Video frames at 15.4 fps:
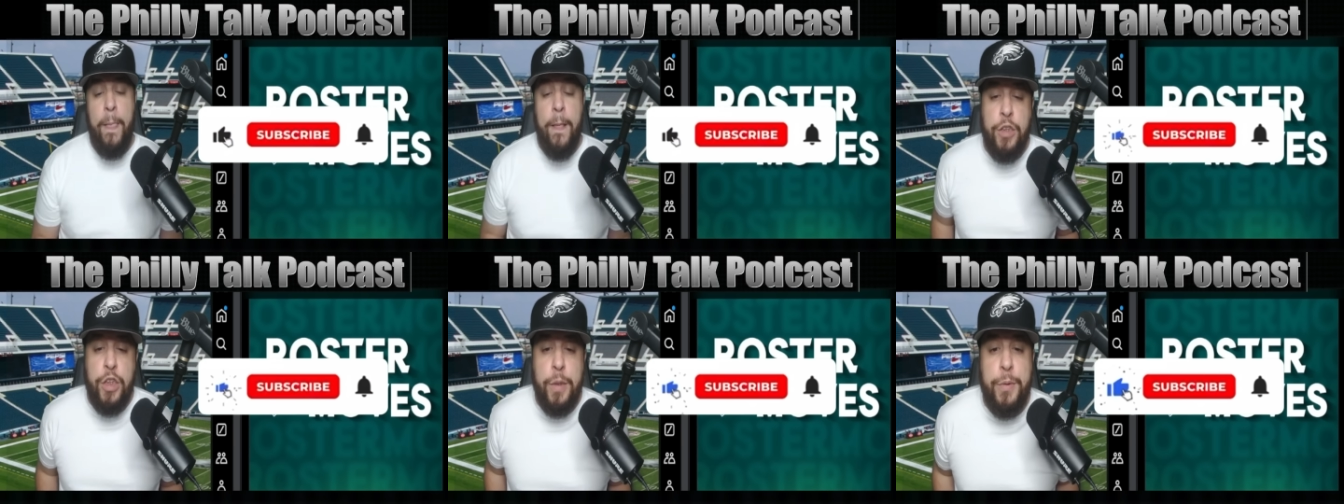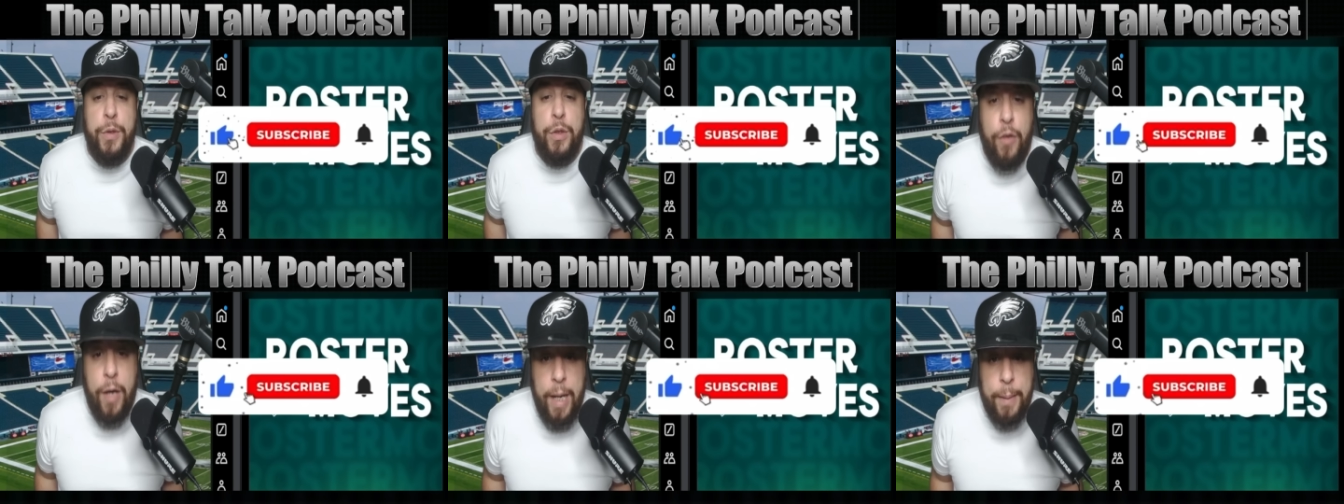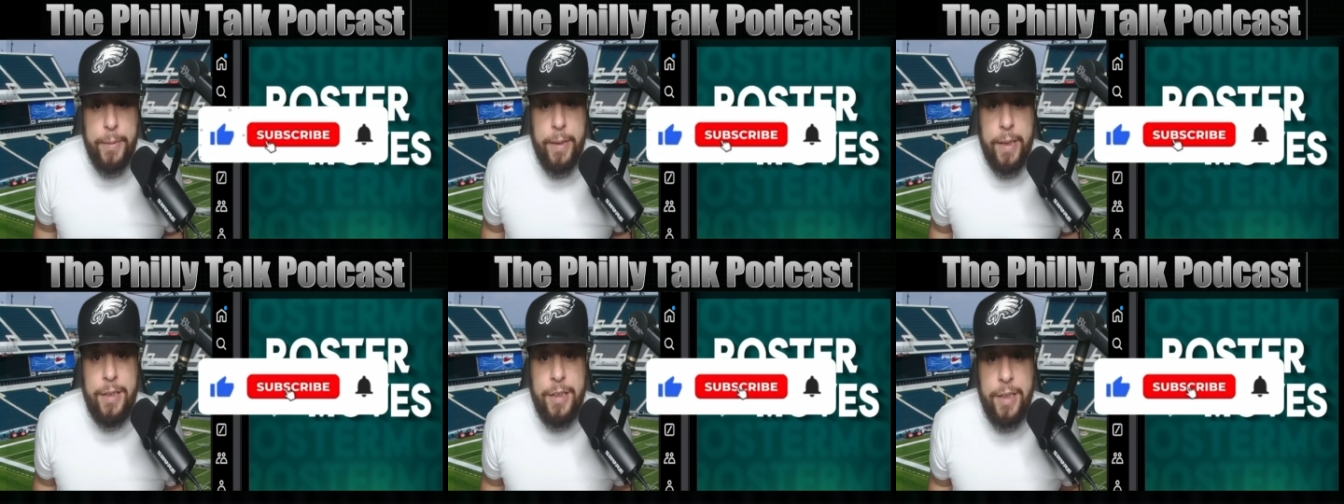subscribe
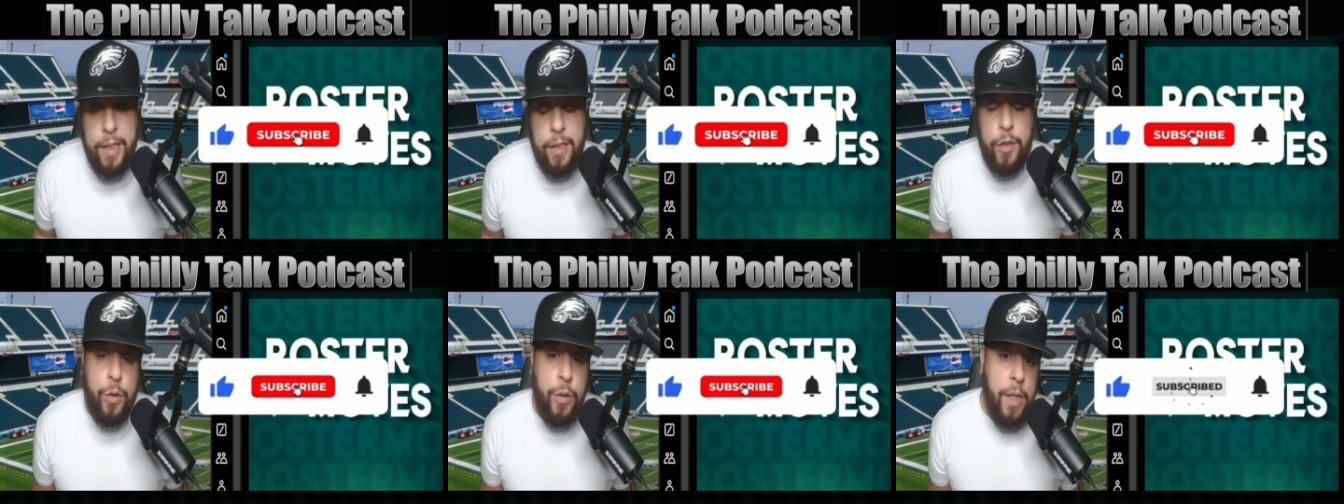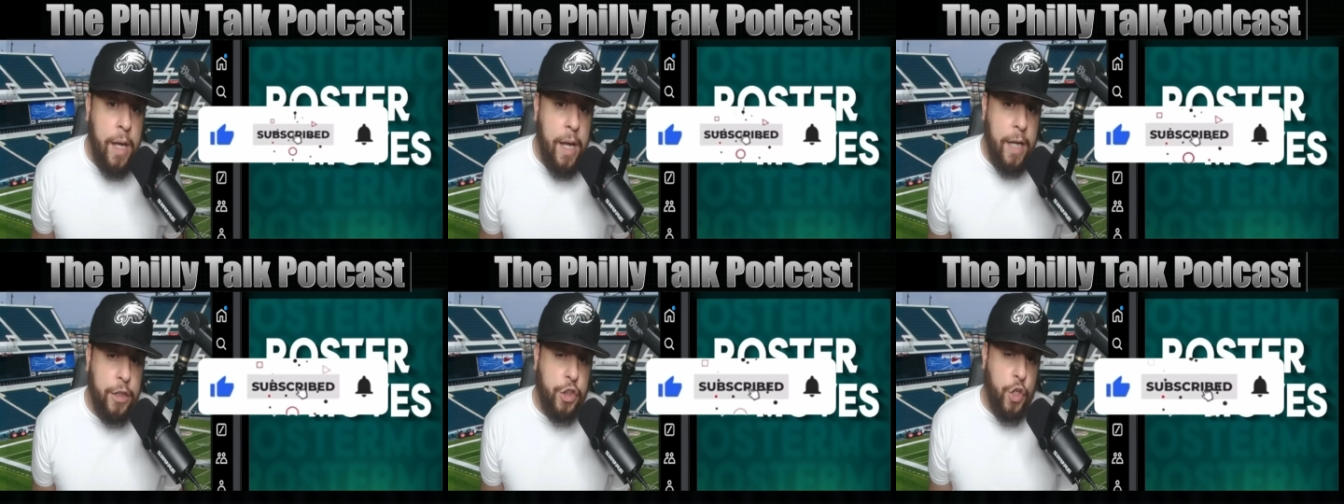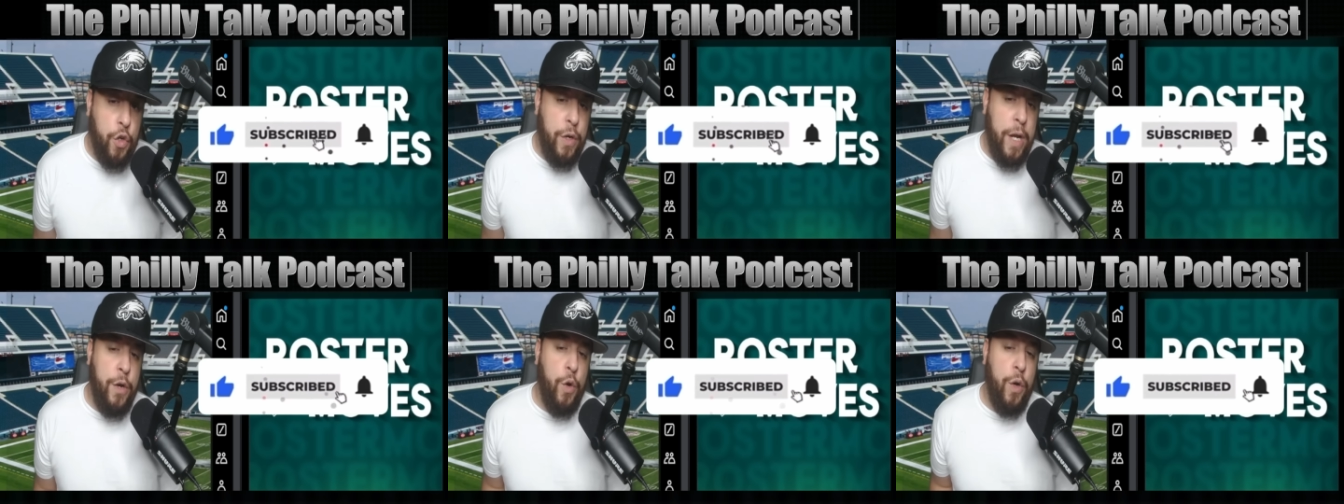to the channel, and turn on
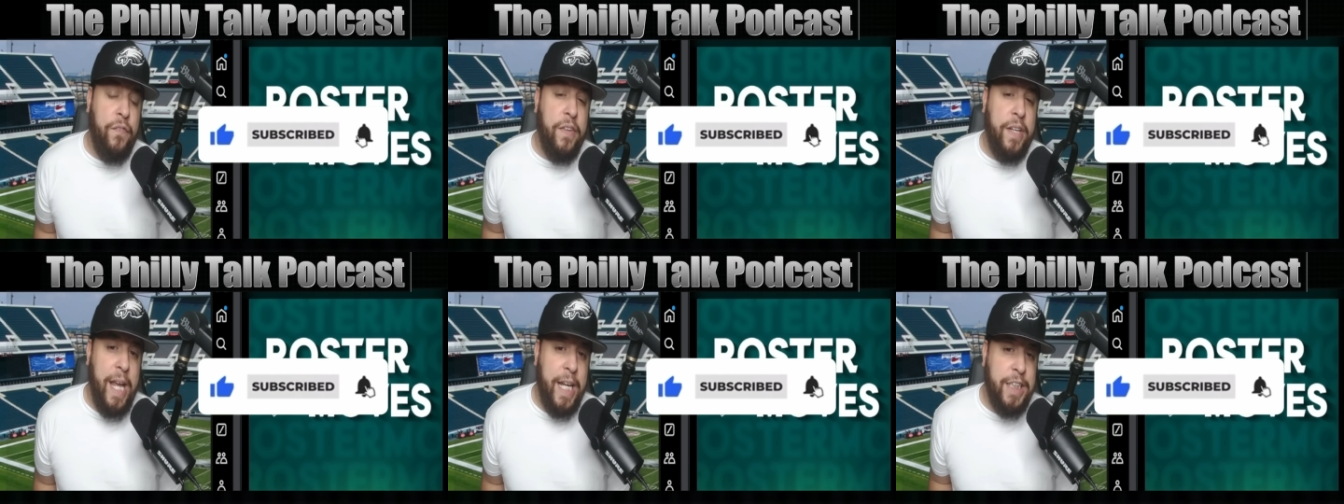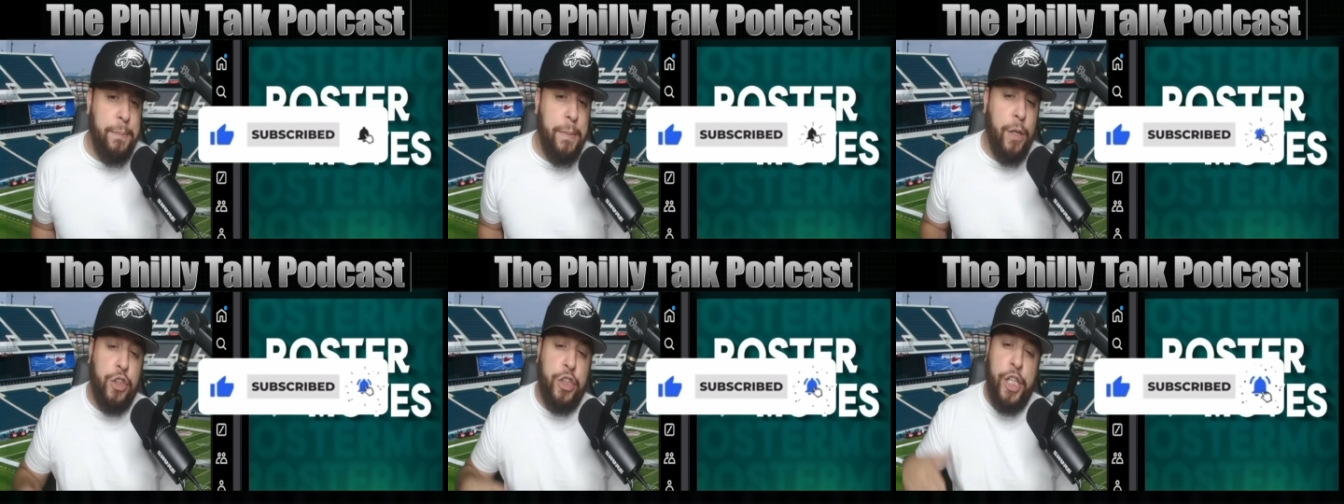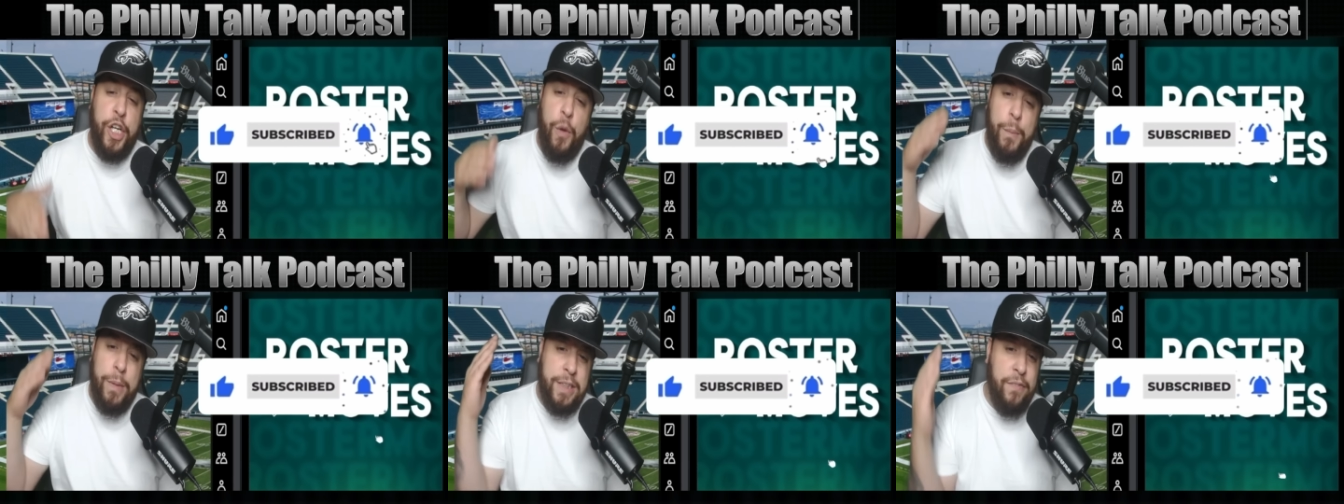that notification bell so you
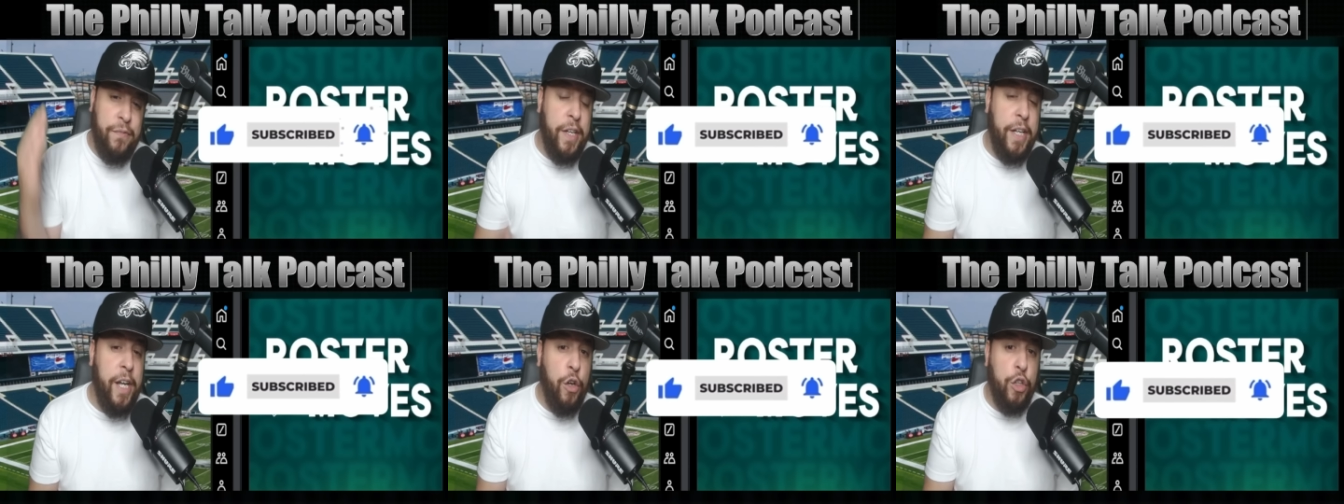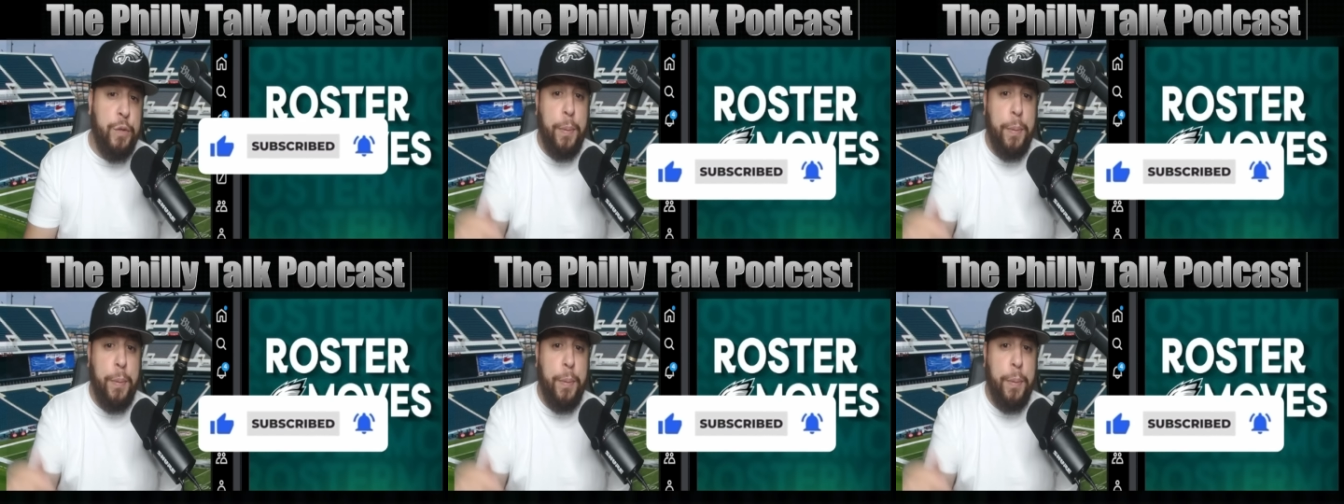don't miss the videos.